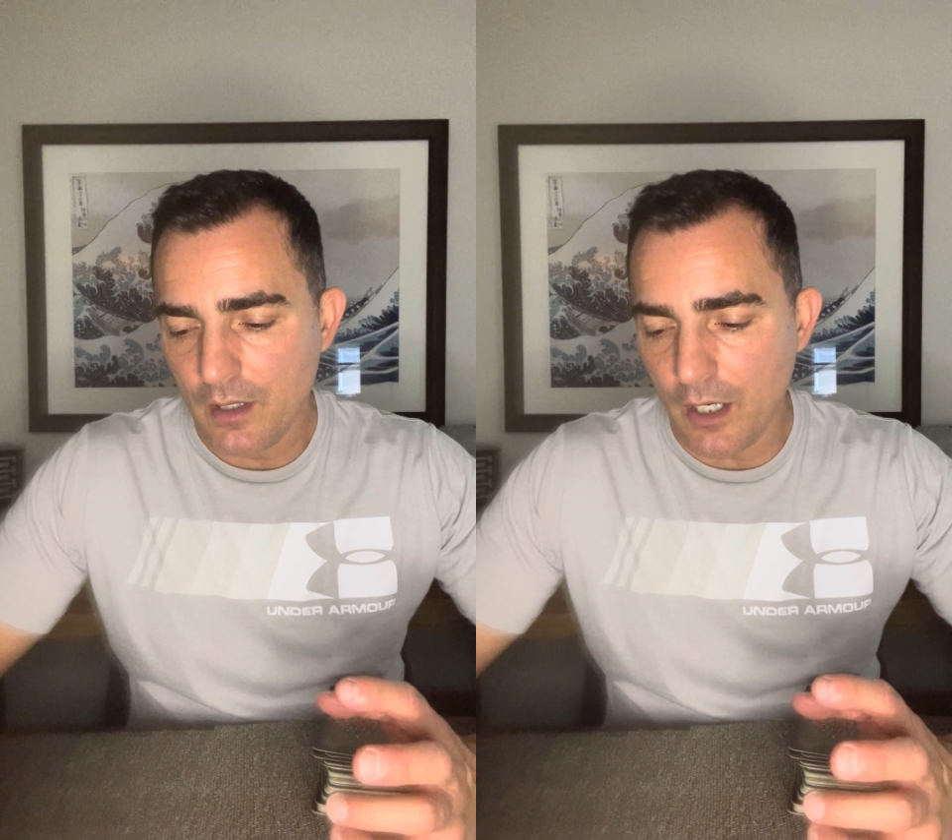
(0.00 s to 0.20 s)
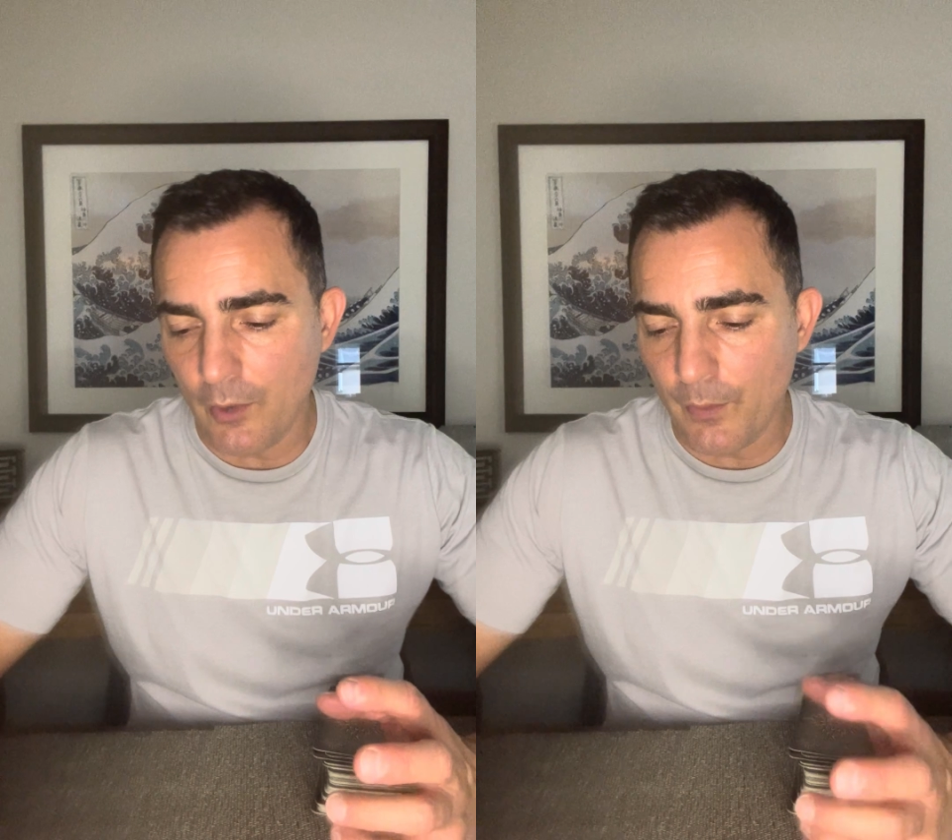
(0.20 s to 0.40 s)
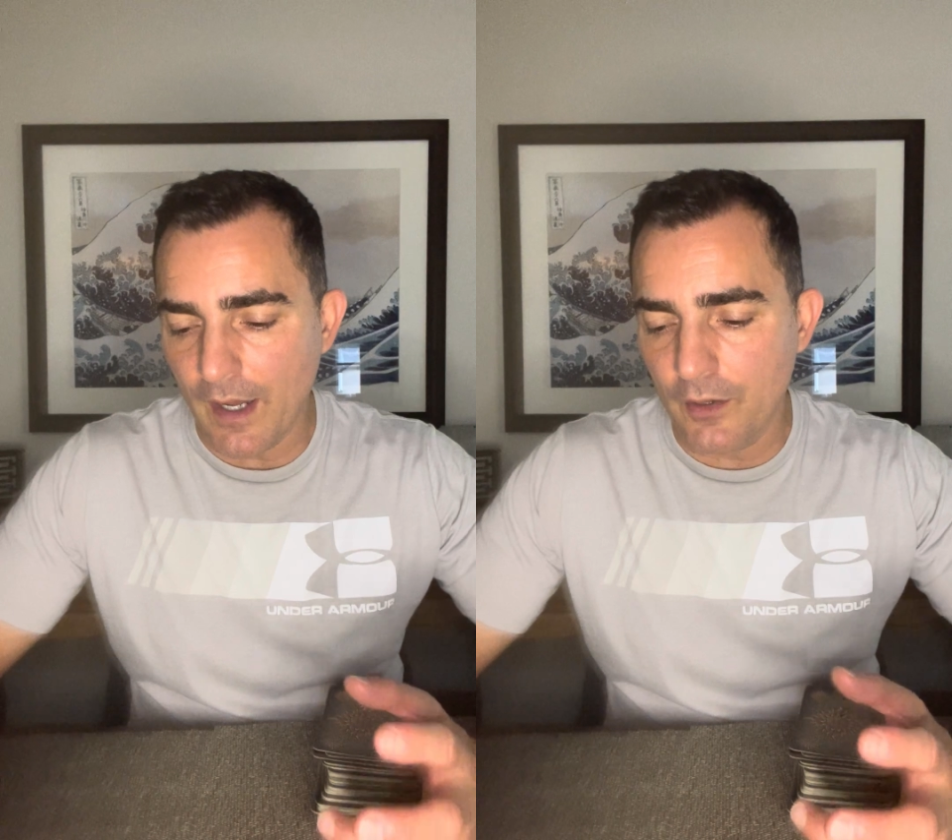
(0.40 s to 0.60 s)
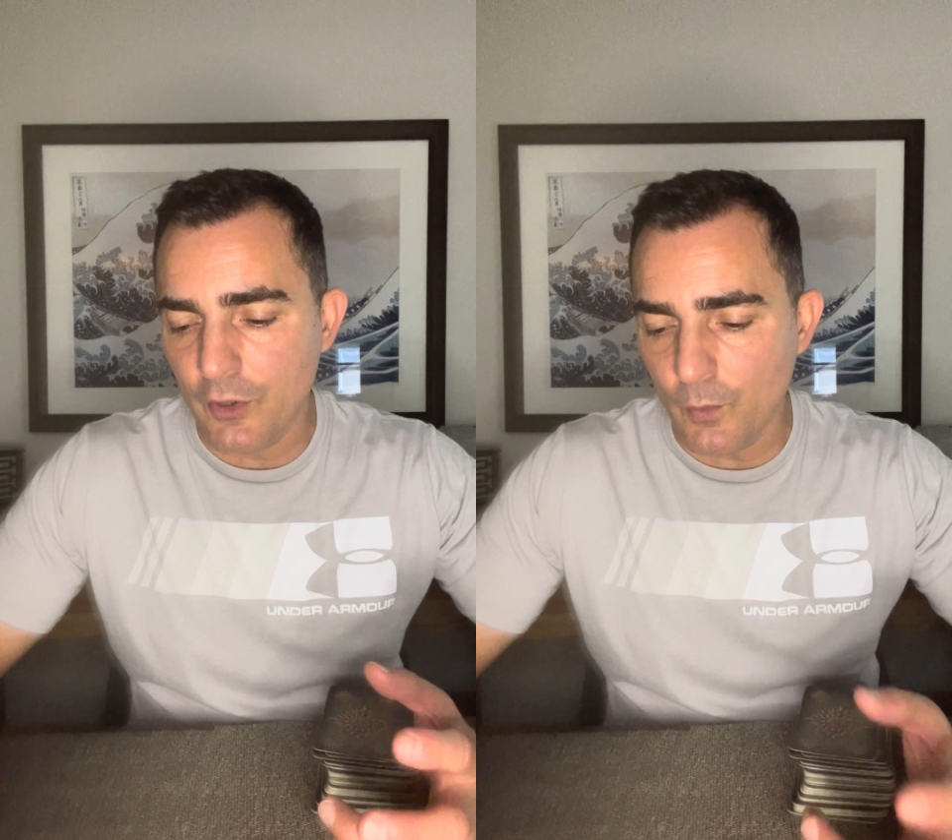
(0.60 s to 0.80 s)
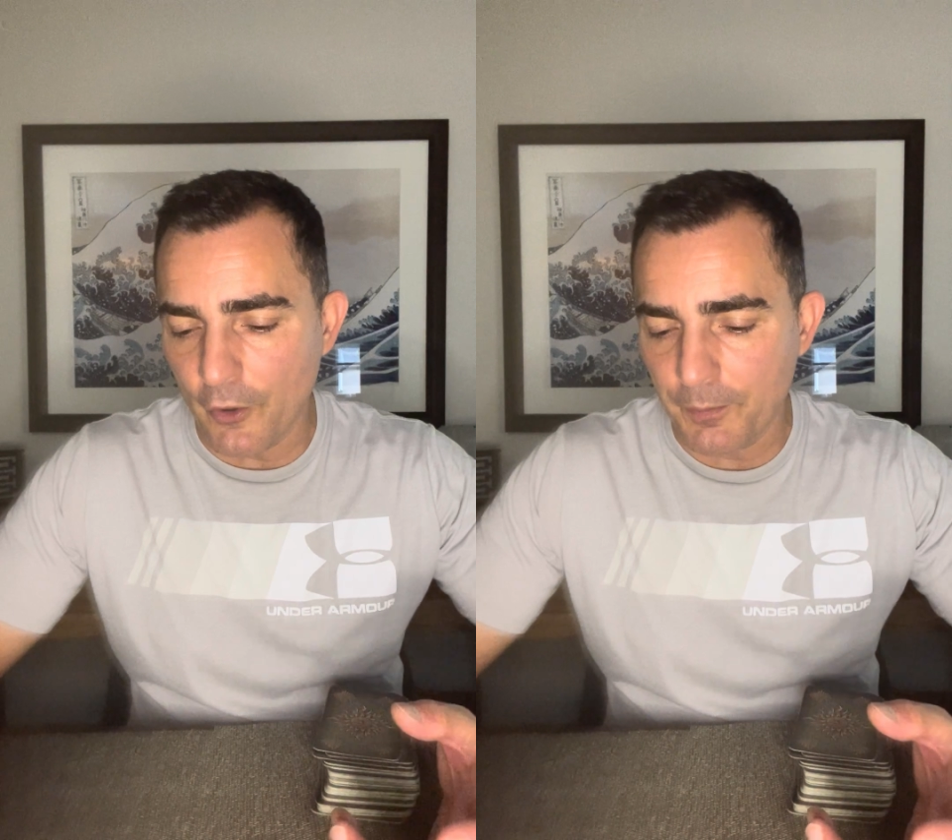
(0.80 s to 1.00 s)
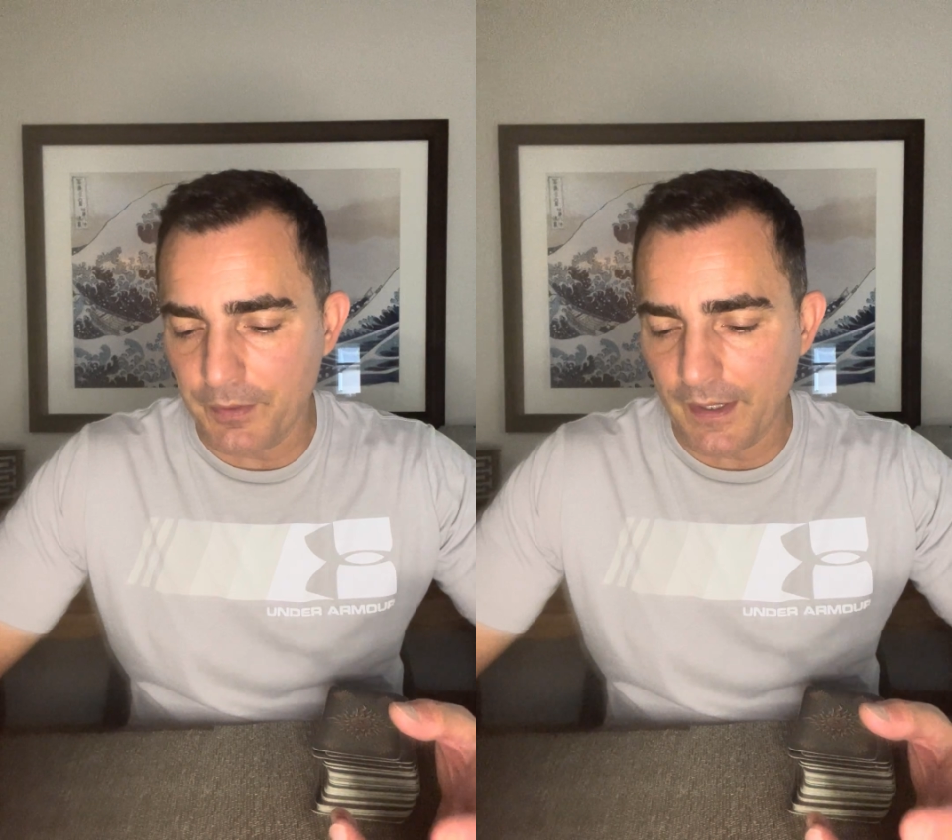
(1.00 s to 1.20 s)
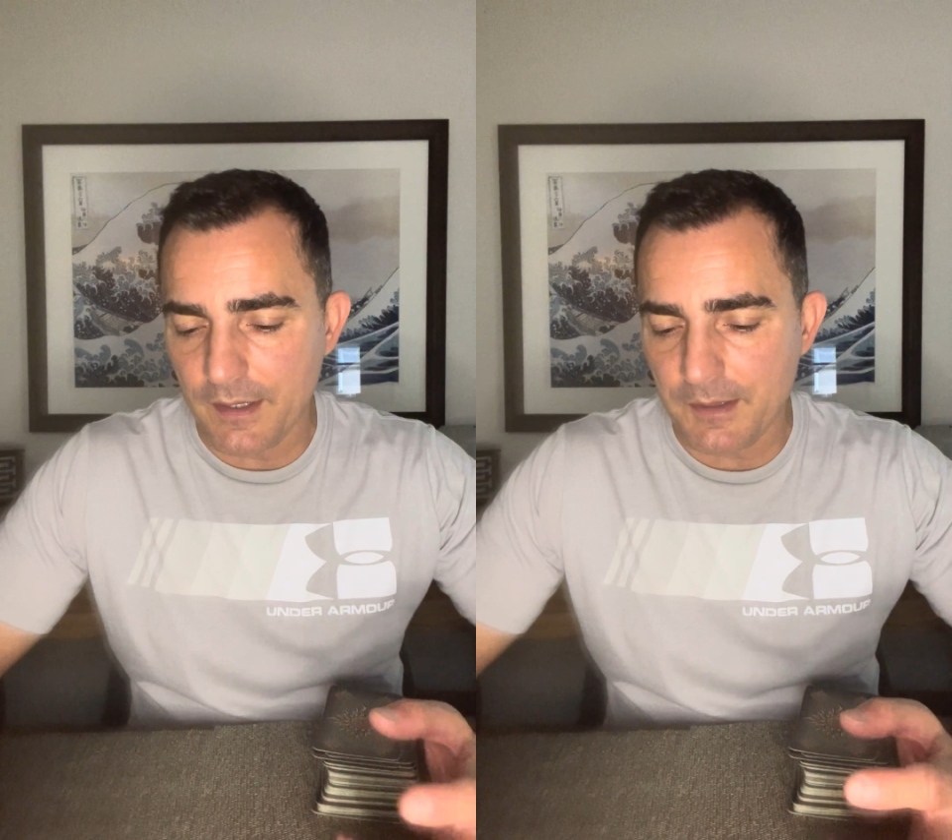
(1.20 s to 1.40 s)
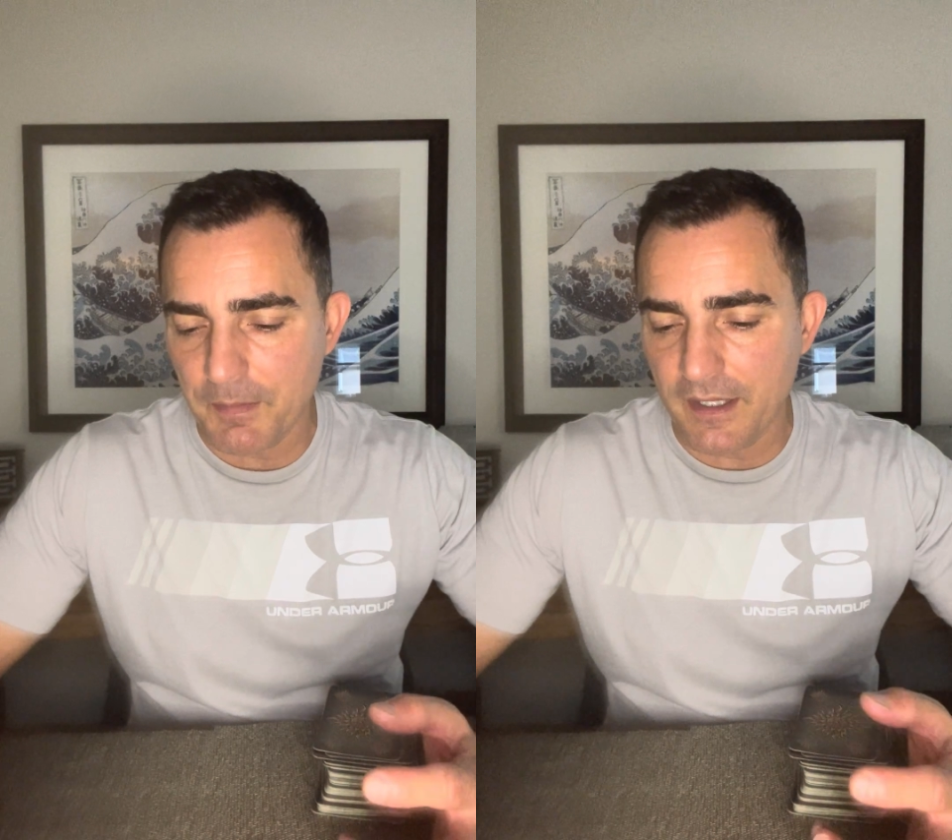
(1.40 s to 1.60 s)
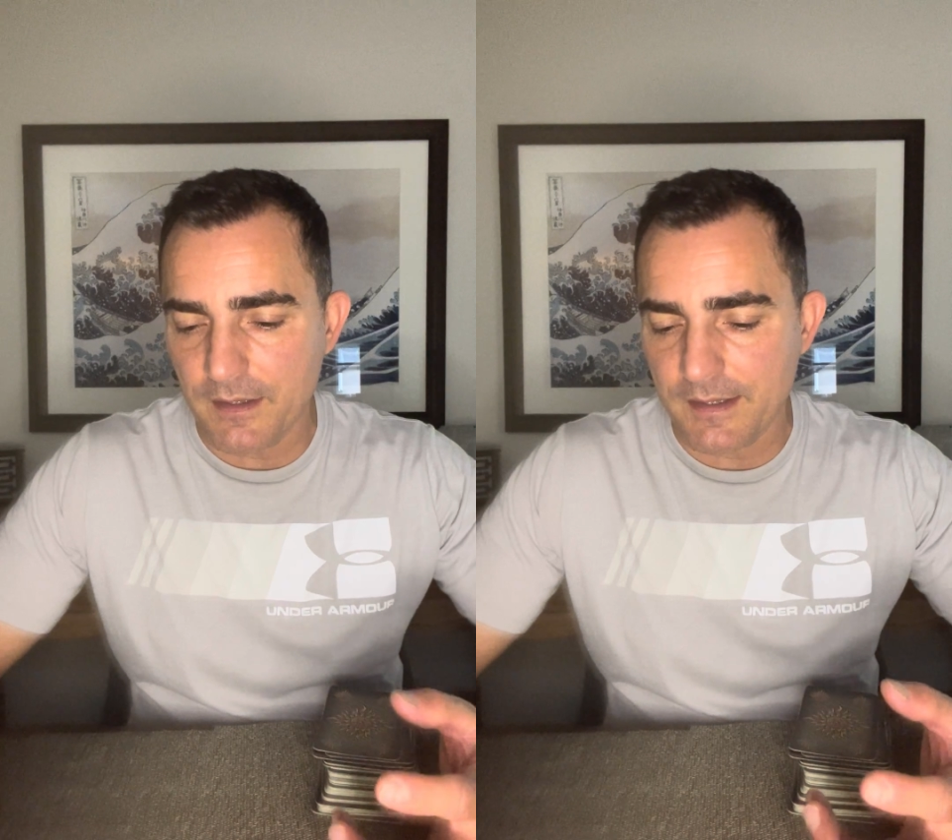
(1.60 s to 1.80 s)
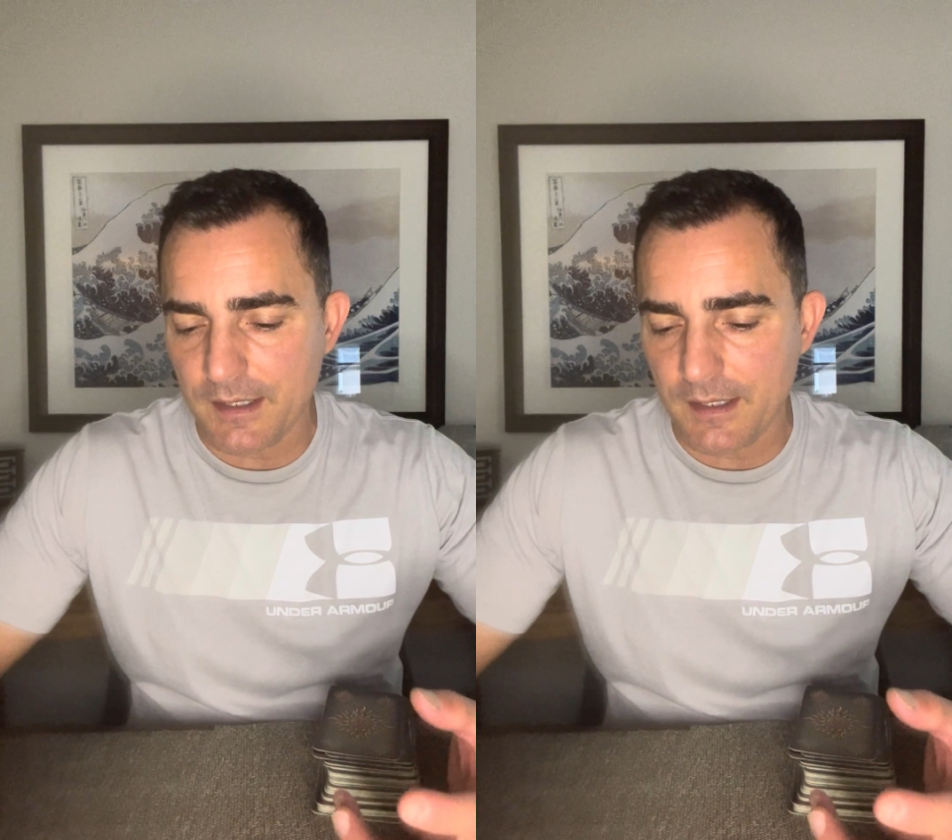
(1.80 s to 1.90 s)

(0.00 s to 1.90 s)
around the workplace because